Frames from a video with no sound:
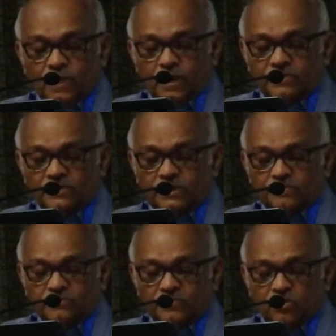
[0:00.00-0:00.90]
Amrita
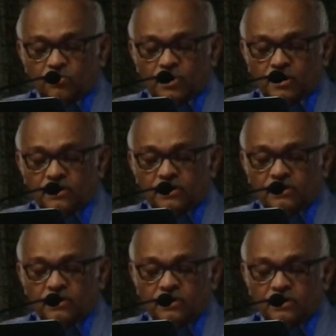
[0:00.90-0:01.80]
Padmagumar,
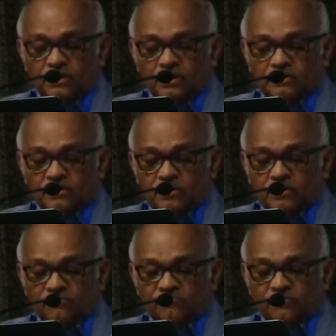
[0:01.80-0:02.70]

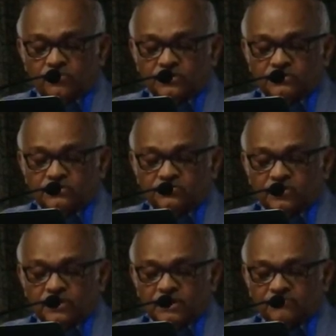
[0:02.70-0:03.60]
following the
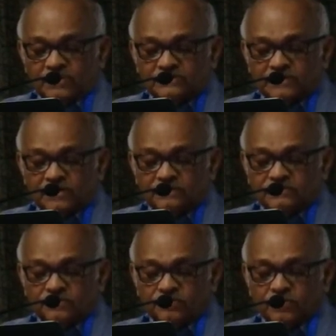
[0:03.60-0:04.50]
trail of excellence,